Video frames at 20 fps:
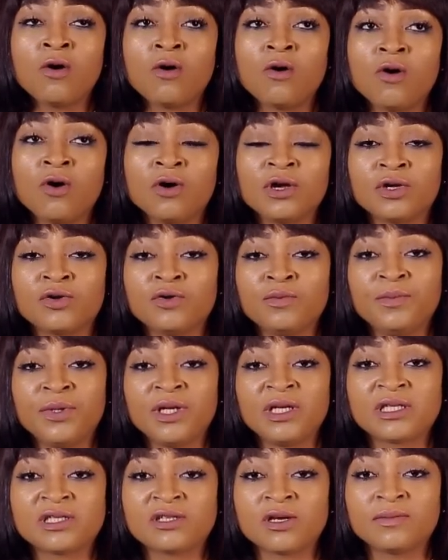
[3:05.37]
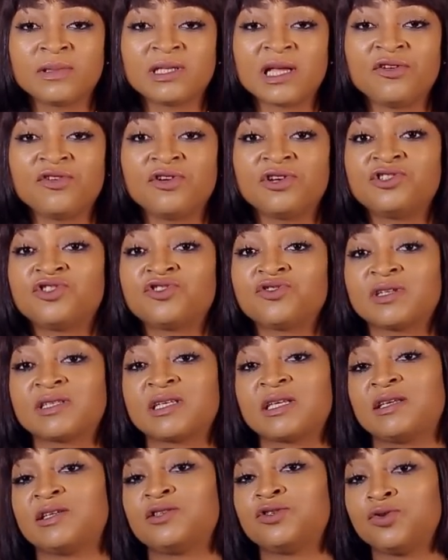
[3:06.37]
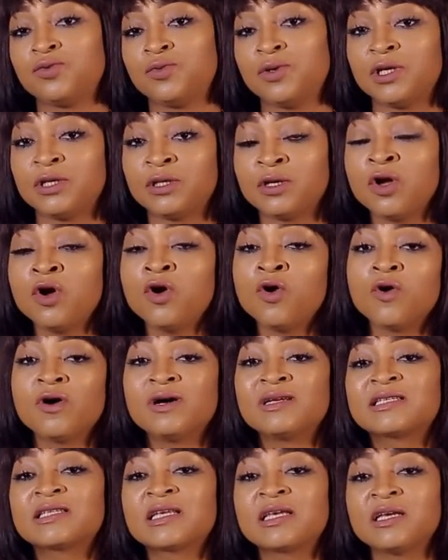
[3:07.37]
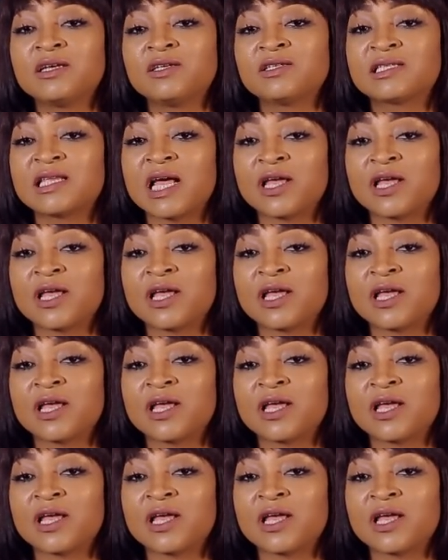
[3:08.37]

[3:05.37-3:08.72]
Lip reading: or it could be something that you're interested in doing or skills